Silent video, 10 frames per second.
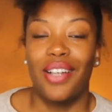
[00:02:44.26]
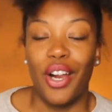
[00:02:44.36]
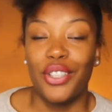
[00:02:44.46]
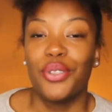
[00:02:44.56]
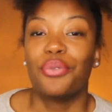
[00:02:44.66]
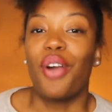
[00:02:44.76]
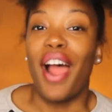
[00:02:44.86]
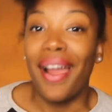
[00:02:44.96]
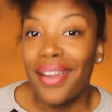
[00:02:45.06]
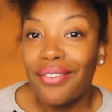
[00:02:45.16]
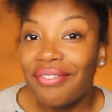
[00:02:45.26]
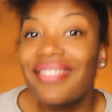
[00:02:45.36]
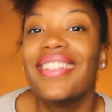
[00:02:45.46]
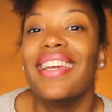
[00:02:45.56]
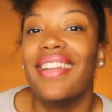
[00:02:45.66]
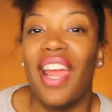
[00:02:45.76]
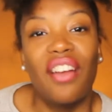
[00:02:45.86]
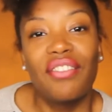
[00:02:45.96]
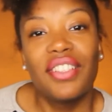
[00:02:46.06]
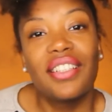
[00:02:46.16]
are derived in
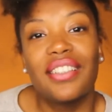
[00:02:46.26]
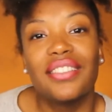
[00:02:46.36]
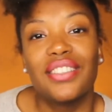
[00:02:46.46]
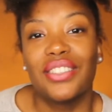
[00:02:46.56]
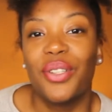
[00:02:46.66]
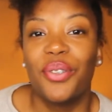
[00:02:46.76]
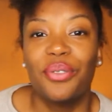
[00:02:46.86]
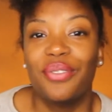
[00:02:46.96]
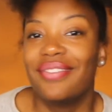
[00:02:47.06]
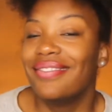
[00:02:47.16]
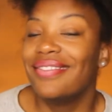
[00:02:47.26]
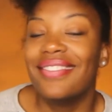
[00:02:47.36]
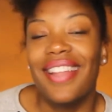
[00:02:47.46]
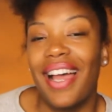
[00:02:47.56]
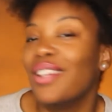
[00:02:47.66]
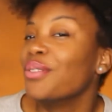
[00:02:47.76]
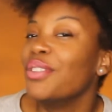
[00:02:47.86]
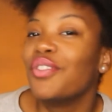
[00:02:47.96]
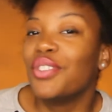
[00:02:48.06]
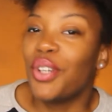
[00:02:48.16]
Africa, so I don't
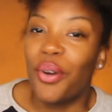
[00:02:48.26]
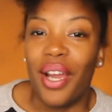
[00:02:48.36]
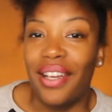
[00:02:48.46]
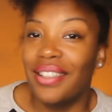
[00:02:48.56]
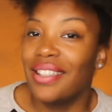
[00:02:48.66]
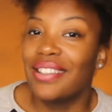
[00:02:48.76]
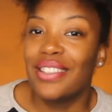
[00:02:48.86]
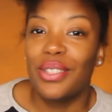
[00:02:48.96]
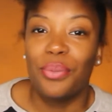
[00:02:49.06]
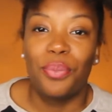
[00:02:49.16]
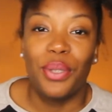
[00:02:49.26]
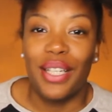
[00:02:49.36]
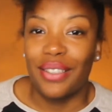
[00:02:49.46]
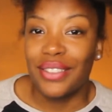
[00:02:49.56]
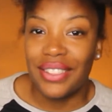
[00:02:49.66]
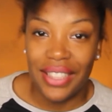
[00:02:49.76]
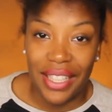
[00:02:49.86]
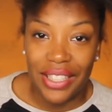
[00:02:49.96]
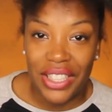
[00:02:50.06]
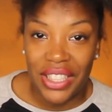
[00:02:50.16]
even know how to get into
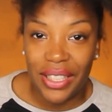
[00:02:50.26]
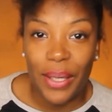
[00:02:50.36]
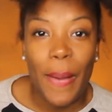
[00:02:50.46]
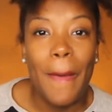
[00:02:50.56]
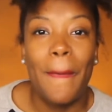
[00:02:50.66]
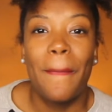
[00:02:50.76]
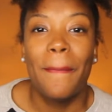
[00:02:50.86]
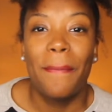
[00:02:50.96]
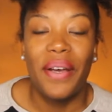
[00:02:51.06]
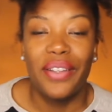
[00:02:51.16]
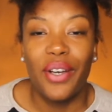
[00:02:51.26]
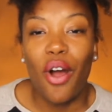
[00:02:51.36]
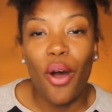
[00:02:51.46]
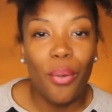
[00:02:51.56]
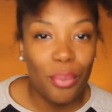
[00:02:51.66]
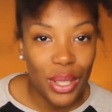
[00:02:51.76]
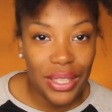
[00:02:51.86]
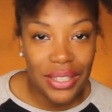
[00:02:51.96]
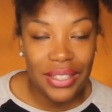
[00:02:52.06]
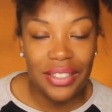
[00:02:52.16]
pronunciation, but they're all
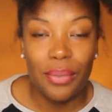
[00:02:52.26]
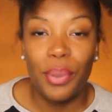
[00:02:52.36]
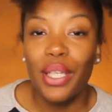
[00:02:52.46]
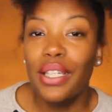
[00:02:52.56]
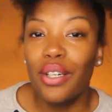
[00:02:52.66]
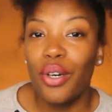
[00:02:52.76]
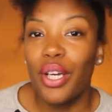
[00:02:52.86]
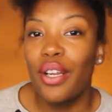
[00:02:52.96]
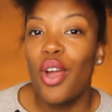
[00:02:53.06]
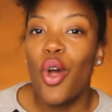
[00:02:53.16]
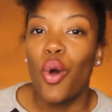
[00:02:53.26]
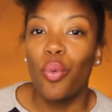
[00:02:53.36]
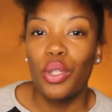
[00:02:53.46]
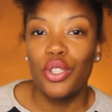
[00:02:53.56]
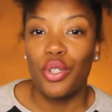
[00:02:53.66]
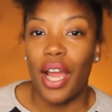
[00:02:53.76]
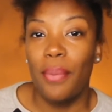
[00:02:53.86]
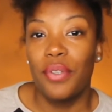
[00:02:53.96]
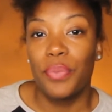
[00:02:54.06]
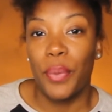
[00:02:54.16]
mixed depending on which
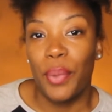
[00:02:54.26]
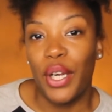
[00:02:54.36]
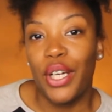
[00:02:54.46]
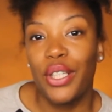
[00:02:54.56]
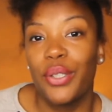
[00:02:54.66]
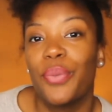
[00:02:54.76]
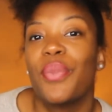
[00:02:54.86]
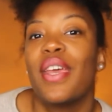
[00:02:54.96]
tribe is preparing them.